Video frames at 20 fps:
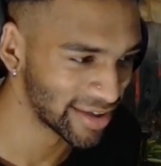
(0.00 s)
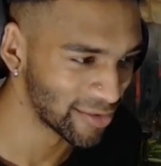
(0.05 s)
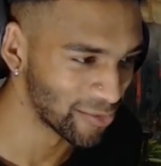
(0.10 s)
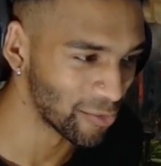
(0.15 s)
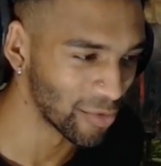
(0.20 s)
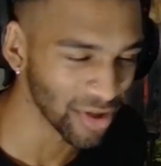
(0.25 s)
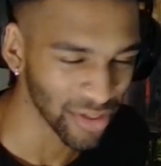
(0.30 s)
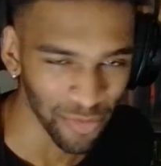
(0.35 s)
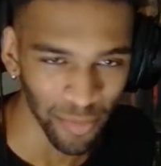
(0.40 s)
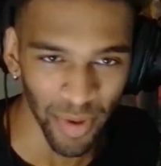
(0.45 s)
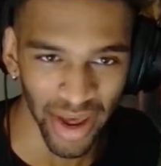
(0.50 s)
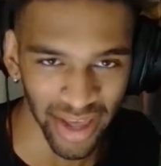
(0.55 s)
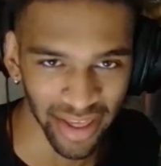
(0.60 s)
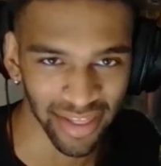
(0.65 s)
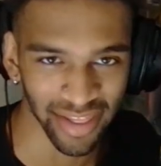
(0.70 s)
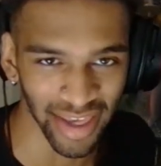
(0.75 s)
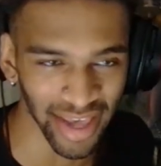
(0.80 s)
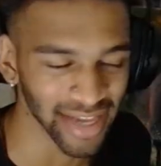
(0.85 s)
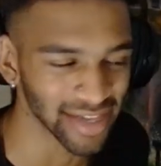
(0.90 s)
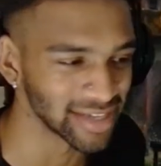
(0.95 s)
Experience, which
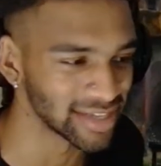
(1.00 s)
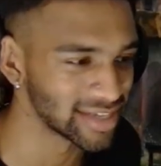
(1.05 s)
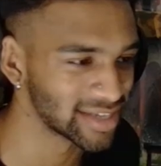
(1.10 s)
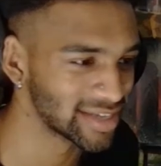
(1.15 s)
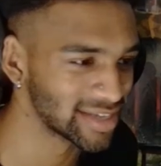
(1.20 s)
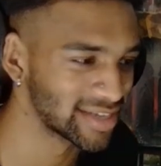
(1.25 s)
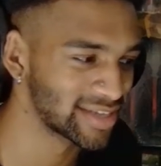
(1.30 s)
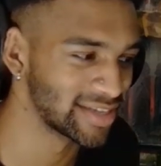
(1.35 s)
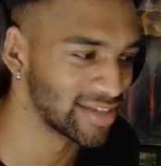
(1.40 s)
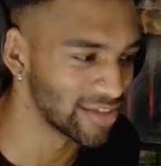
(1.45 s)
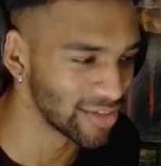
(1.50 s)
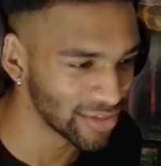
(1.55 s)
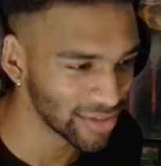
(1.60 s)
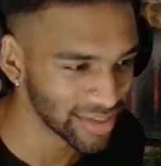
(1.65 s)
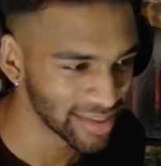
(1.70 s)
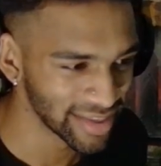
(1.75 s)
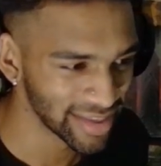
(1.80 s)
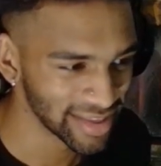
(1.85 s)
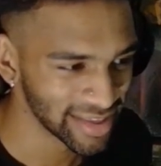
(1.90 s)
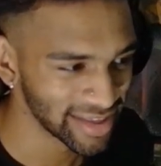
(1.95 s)
makes sense, and we can't
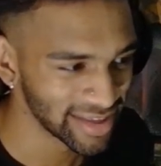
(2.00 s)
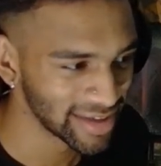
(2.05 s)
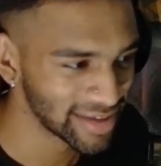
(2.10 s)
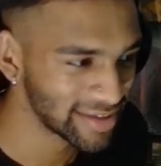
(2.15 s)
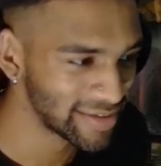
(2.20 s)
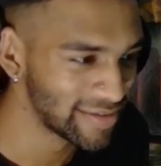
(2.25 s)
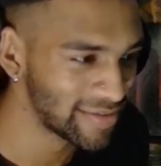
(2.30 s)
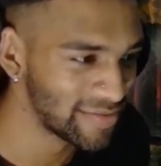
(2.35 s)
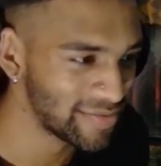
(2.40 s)
wait to share it with you.